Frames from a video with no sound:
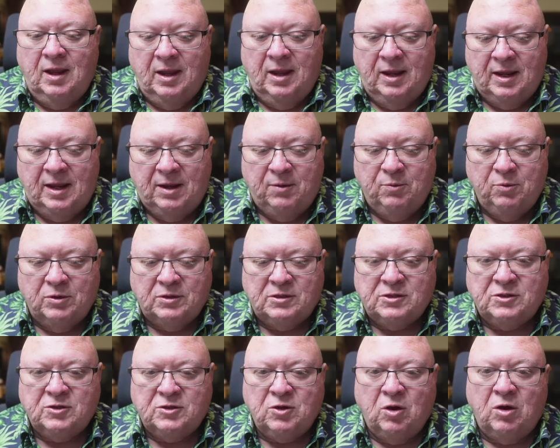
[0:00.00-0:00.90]
he
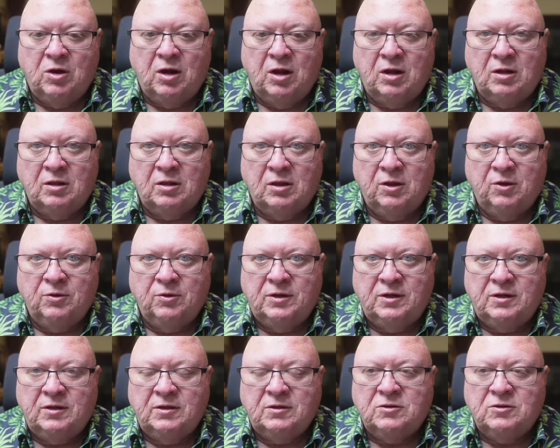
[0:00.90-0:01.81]
would start
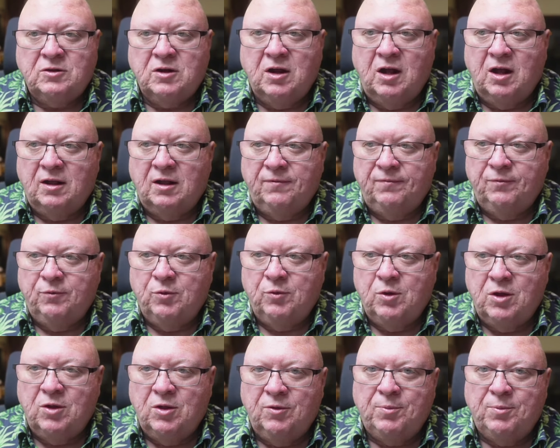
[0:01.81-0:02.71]
unloading the truck.
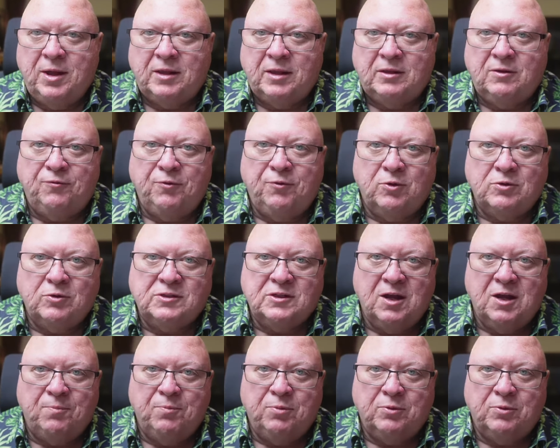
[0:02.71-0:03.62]
Well, about the
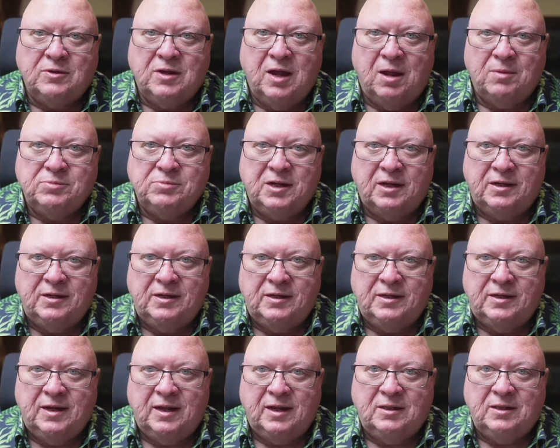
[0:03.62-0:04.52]
first couple times I
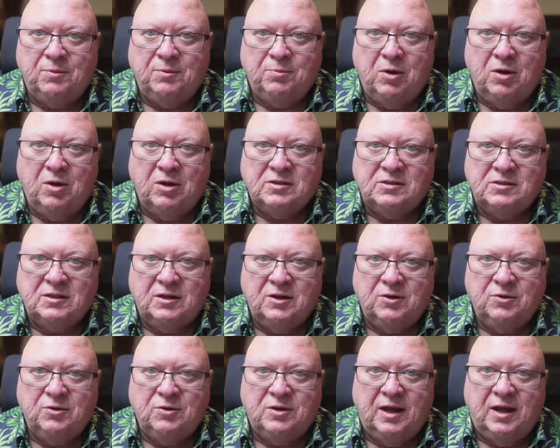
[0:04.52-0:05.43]
did that, the boss
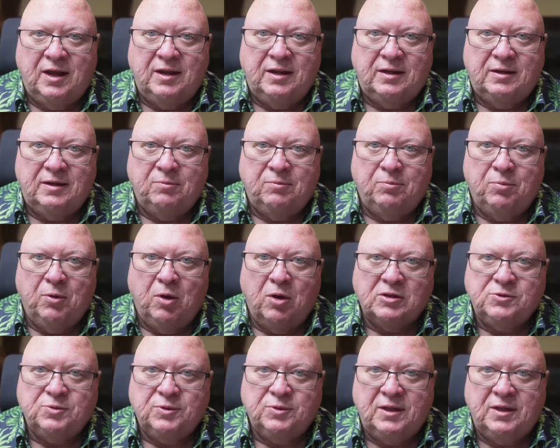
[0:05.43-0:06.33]
said, okay, and the
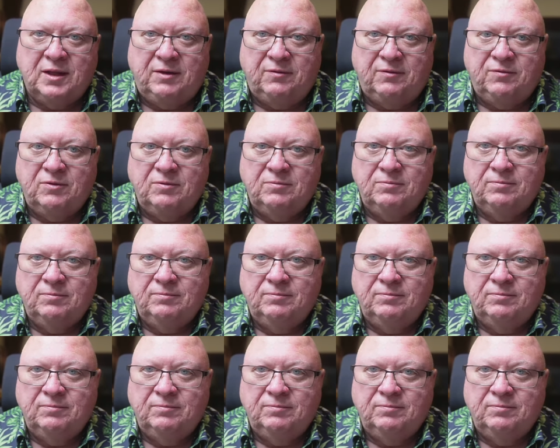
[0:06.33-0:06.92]
boss would leave.